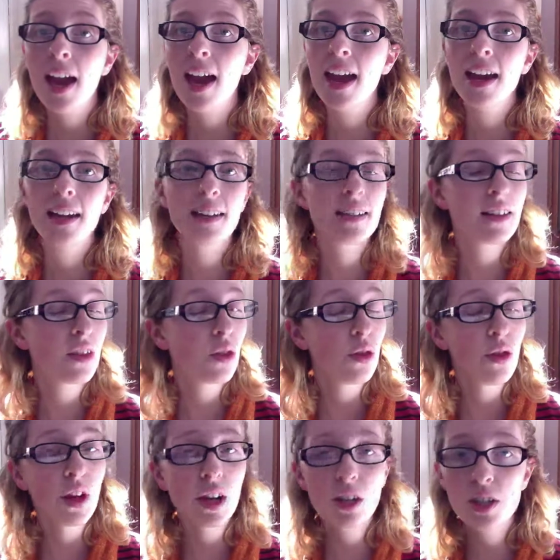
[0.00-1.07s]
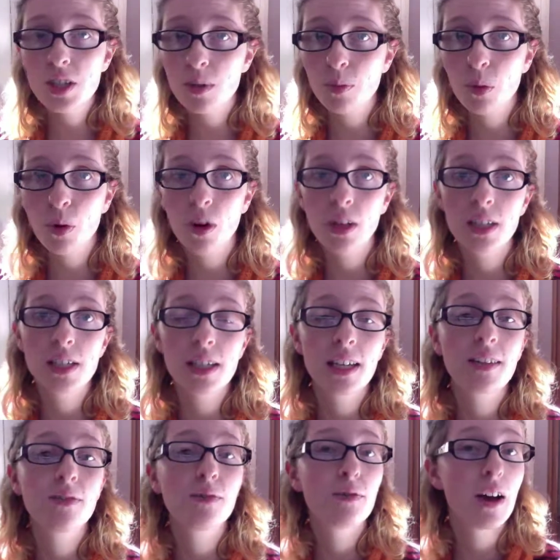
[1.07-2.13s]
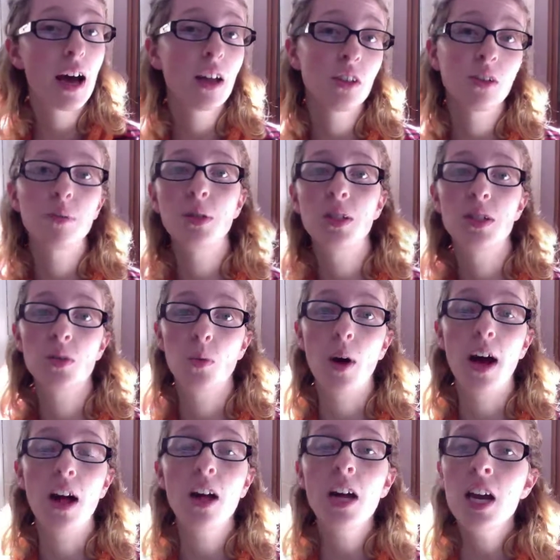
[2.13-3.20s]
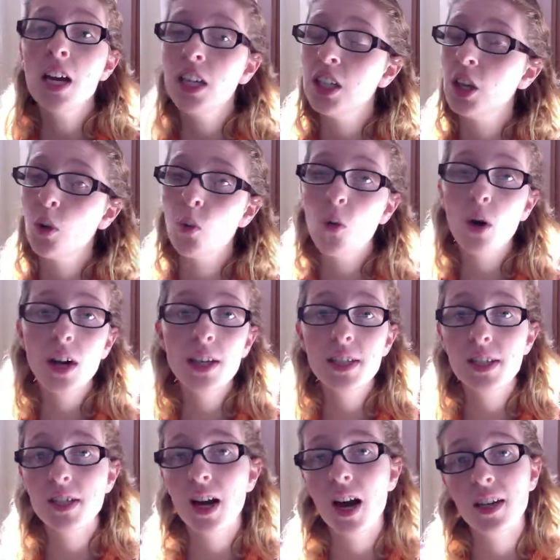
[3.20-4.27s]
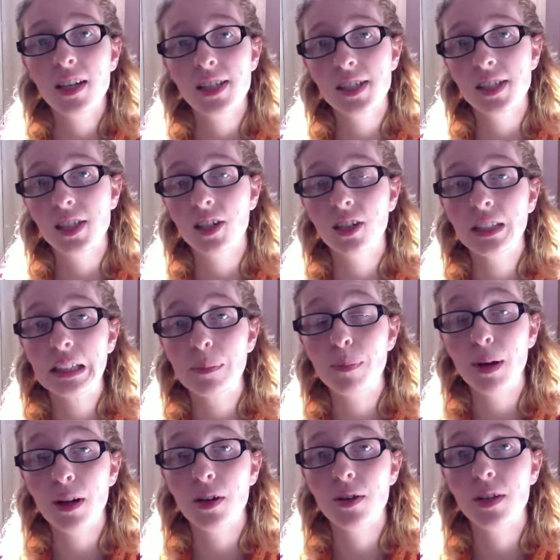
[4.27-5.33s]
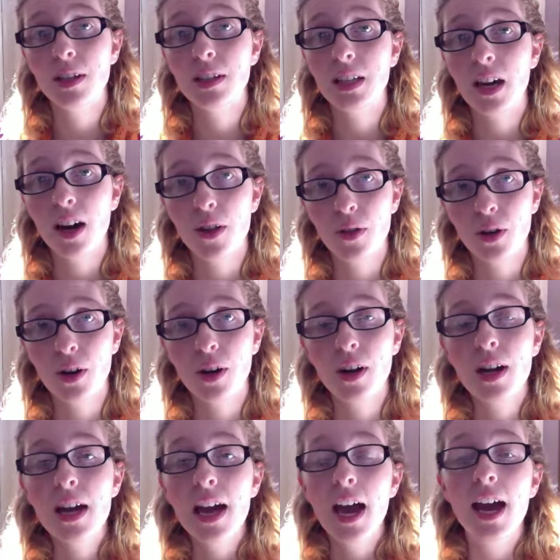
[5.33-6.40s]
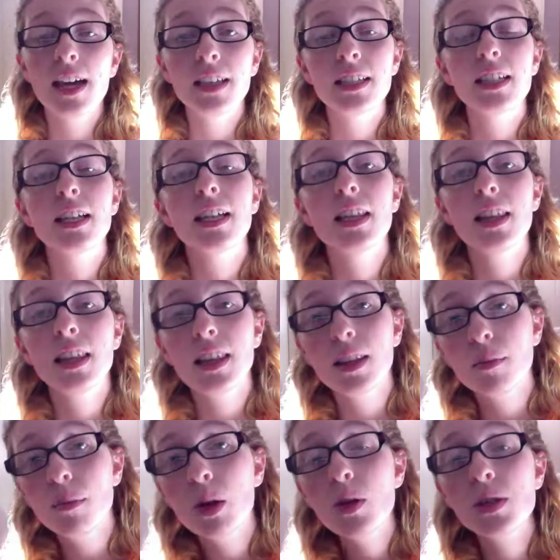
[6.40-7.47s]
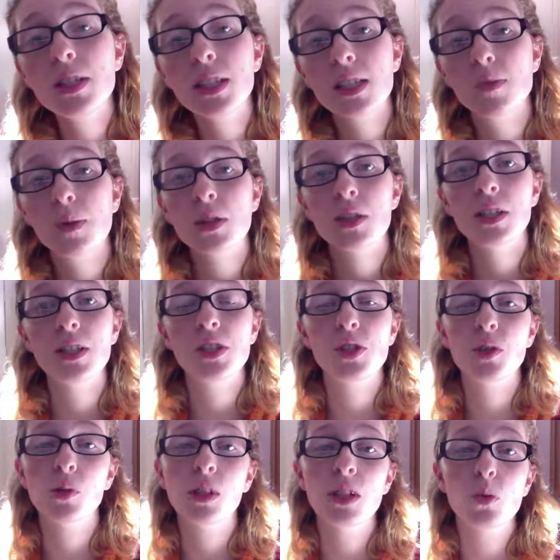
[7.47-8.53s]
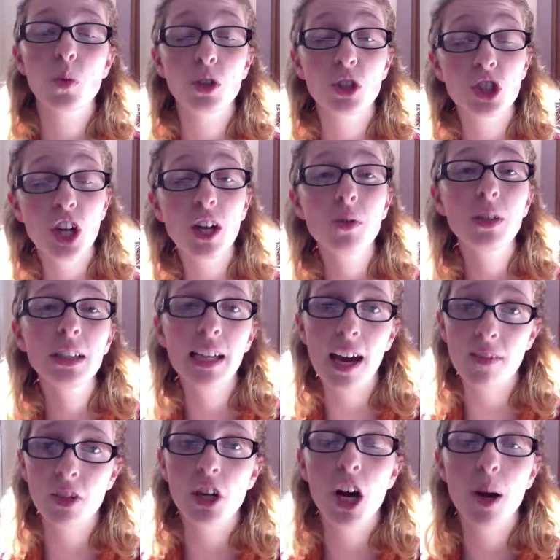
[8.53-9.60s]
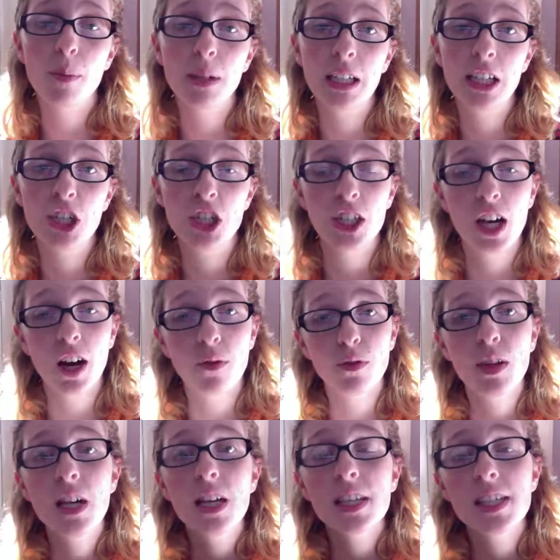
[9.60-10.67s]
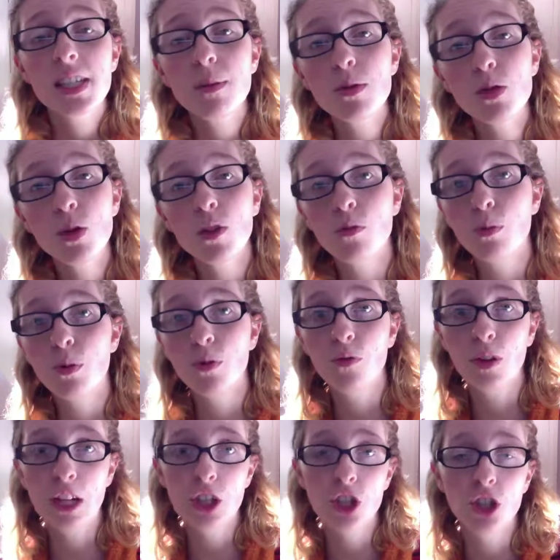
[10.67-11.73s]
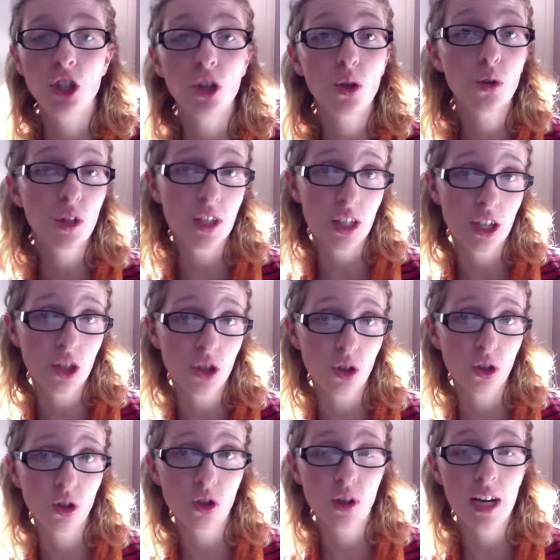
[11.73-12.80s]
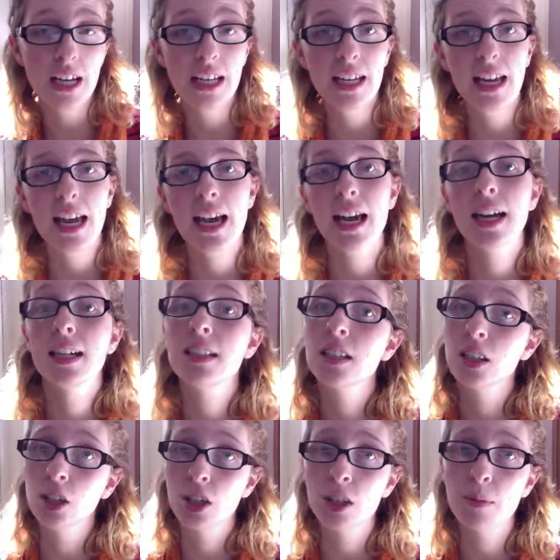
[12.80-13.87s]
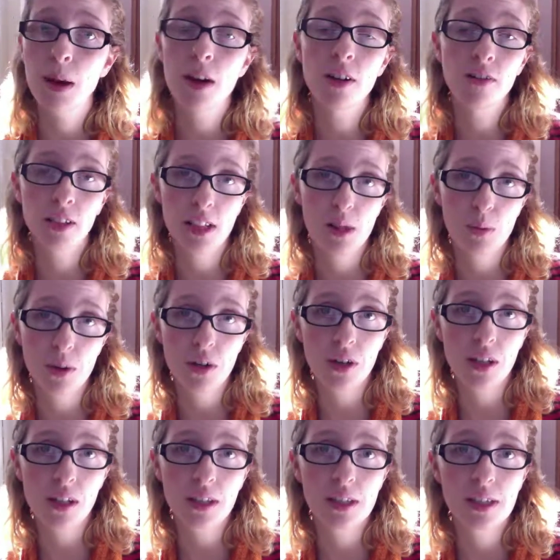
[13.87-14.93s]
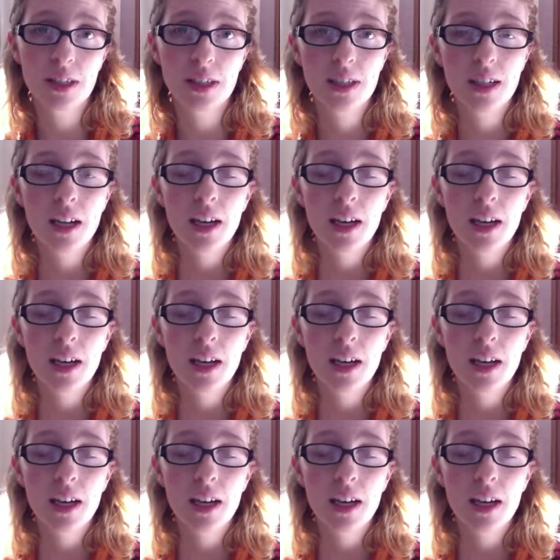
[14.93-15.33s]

and their support is invaluable as well. One is not necessarily better than the other. And the most experienced doulas will generally have a combination of some sort of professional credentialed training and a good amount of experience.